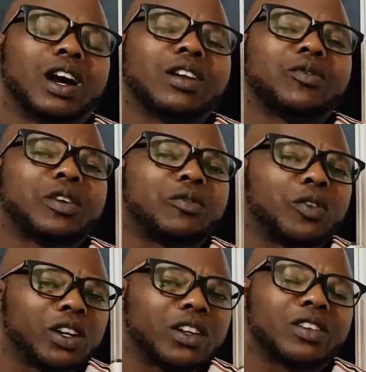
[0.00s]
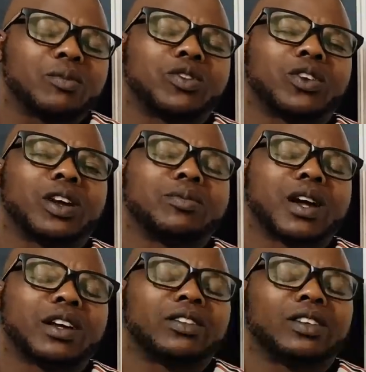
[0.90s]
And if you have already
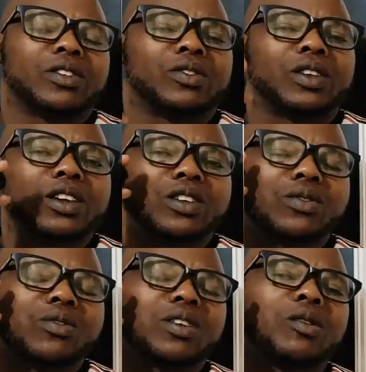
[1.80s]
subscribed, I say thank you.